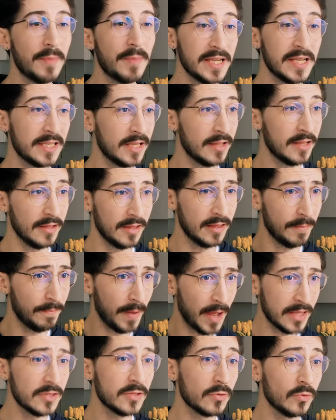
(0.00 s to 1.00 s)
basically
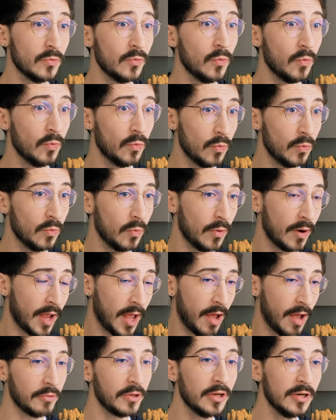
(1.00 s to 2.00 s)
depends on
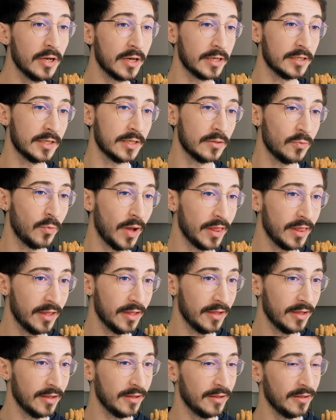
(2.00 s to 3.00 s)
how you look at it,
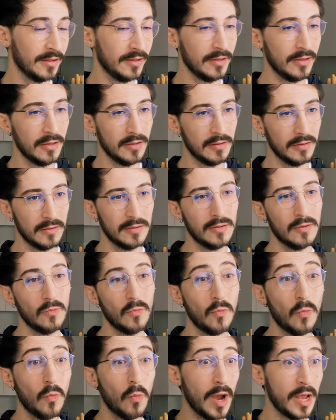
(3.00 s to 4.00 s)
whether uh,
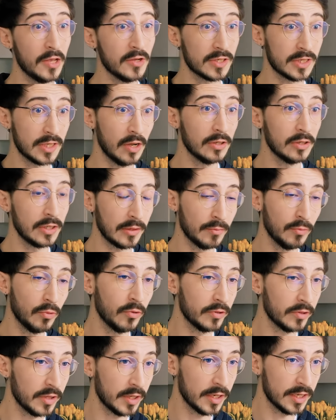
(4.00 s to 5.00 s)
where your starting
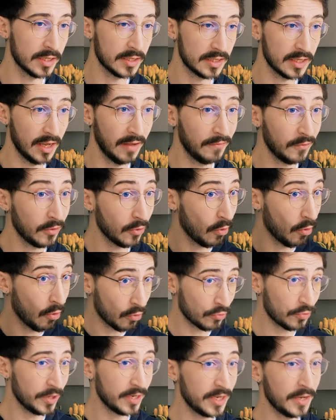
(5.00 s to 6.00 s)
point is. If you
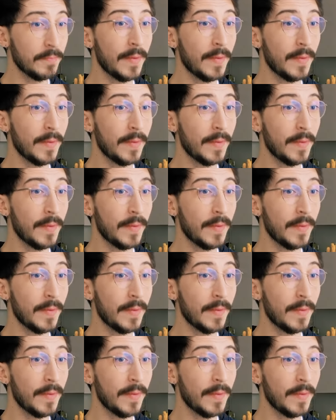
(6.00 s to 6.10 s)
already